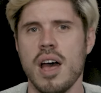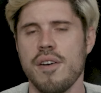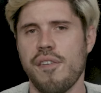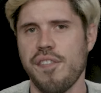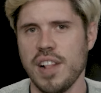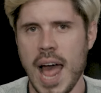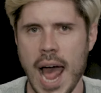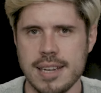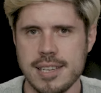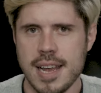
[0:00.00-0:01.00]

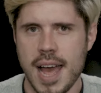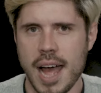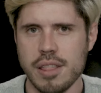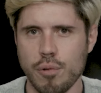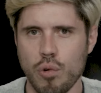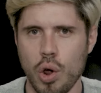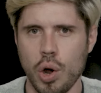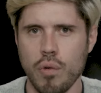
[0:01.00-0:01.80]
flat at the Royal